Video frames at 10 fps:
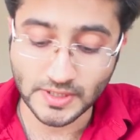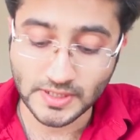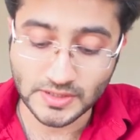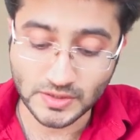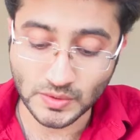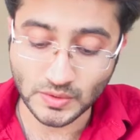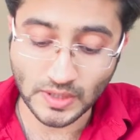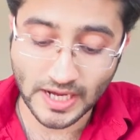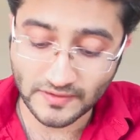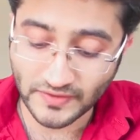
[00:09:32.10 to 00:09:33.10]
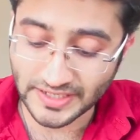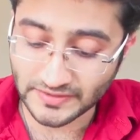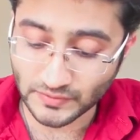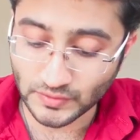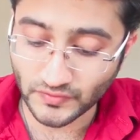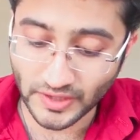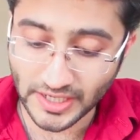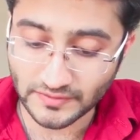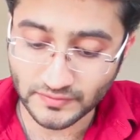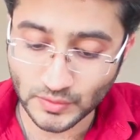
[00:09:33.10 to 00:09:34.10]
So high fatty food,
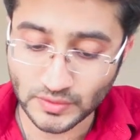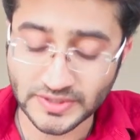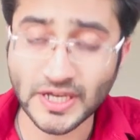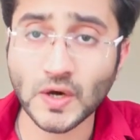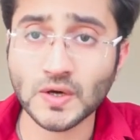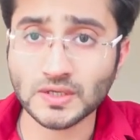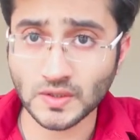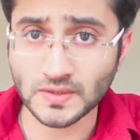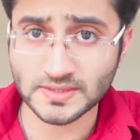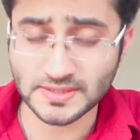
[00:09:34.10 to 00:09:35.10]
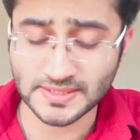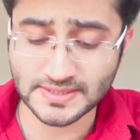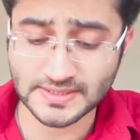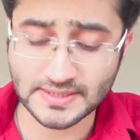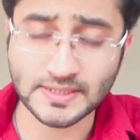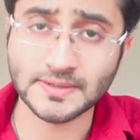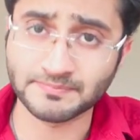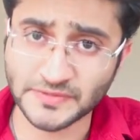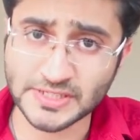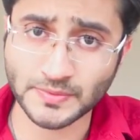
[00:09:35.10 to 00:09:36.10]
fried food, they all cause this
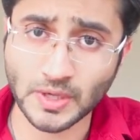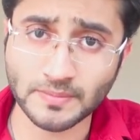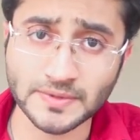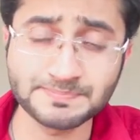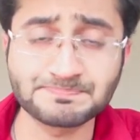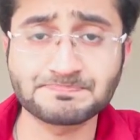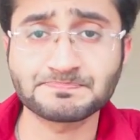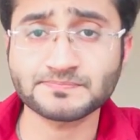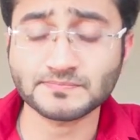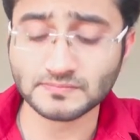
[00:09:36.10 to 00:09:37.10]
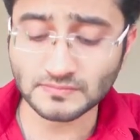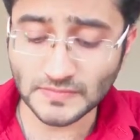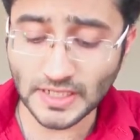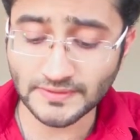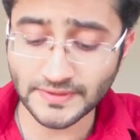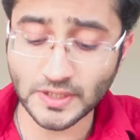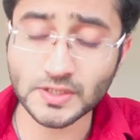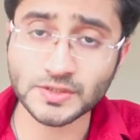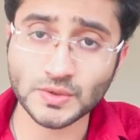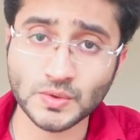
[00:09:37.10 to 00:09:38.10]
problem. They
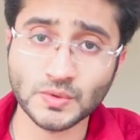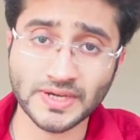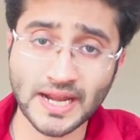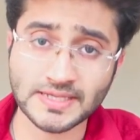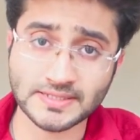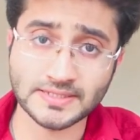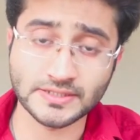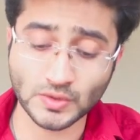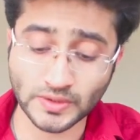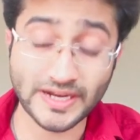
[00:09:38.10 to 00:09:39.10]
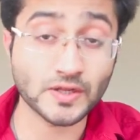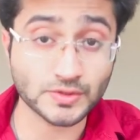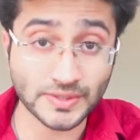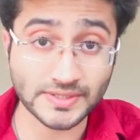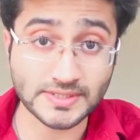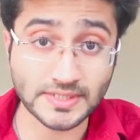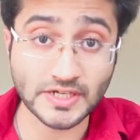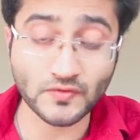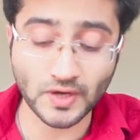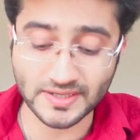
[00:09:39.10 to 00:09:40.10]
also relaxes the tone and also increase the
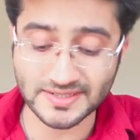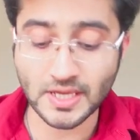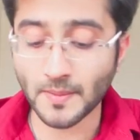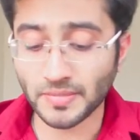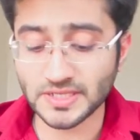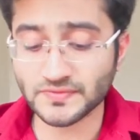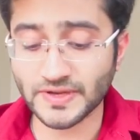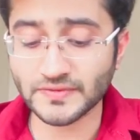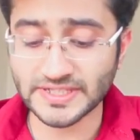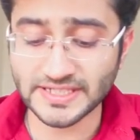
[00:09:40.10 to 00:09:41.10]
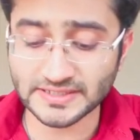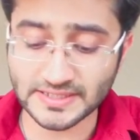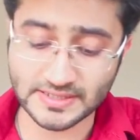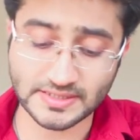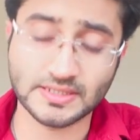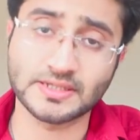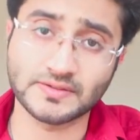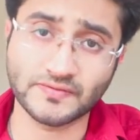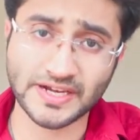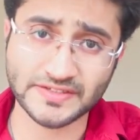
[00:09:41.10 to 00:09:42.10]
reflux. Plus when we eat this
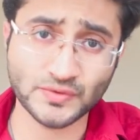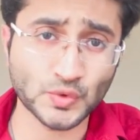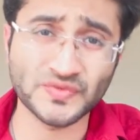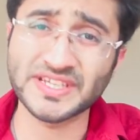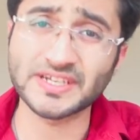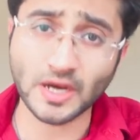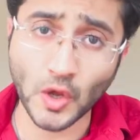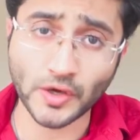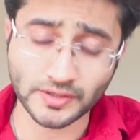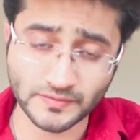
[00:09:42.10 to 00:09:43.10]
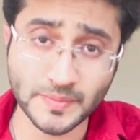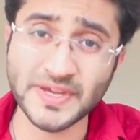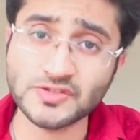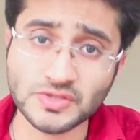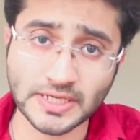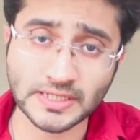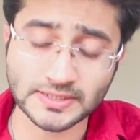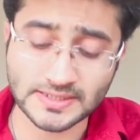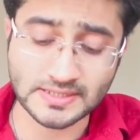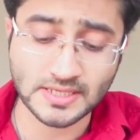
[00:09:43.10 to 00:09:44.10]
fatty food, we eat a lot, we binge eat
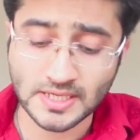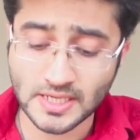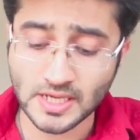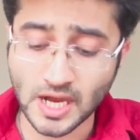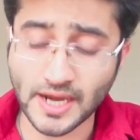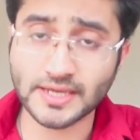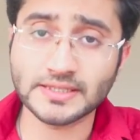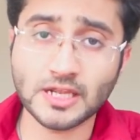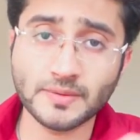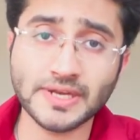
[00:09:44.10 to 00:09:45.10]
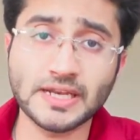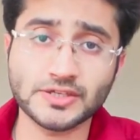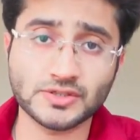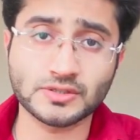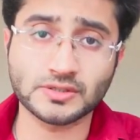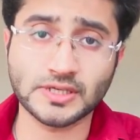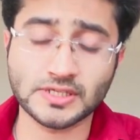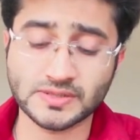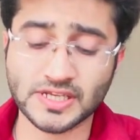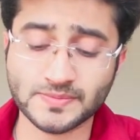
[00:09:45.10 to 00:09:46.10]
this. Again there will be dilation,
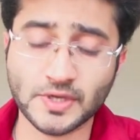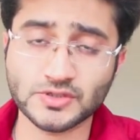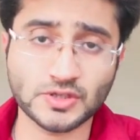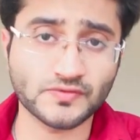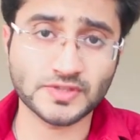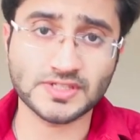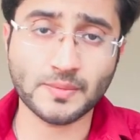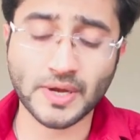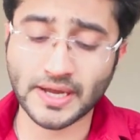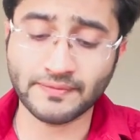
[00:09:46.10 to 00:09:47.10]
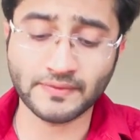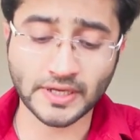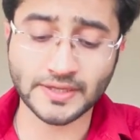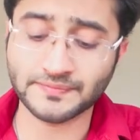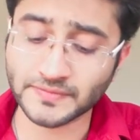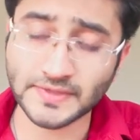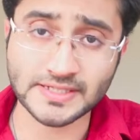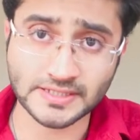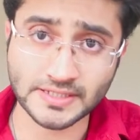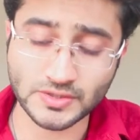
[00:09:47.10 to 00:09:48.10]
expansion of your stomach, and again that's
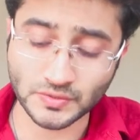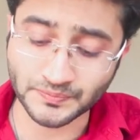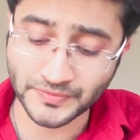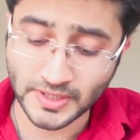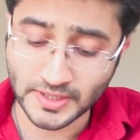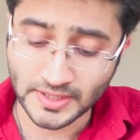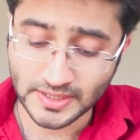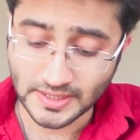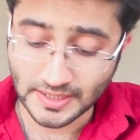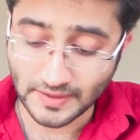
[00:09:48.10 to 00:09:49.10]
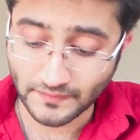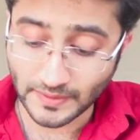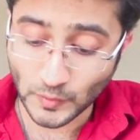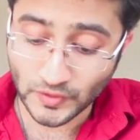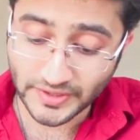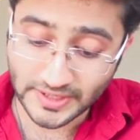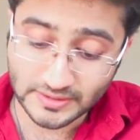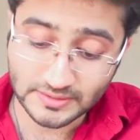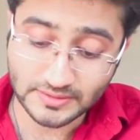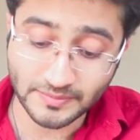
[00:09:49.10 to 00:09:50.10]
the issue. One more thing,
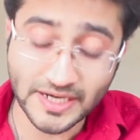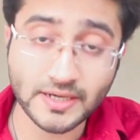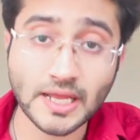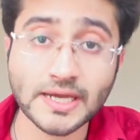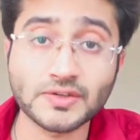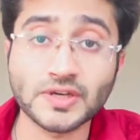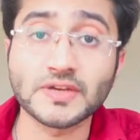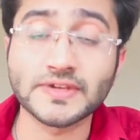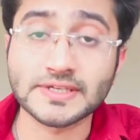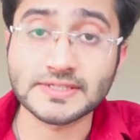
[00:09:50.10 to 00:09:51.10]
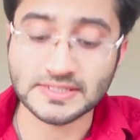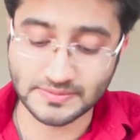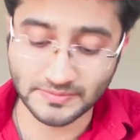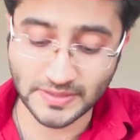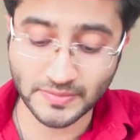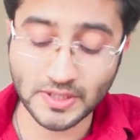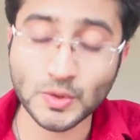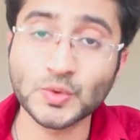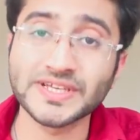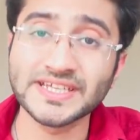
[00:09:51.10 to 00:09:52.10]
midnight cravings. People
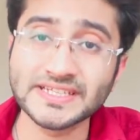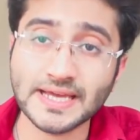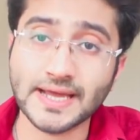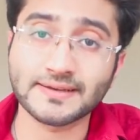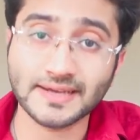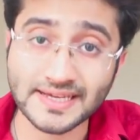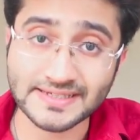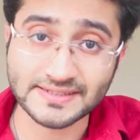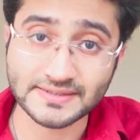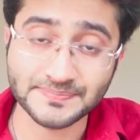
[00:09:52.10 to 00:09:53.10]
who eat at night,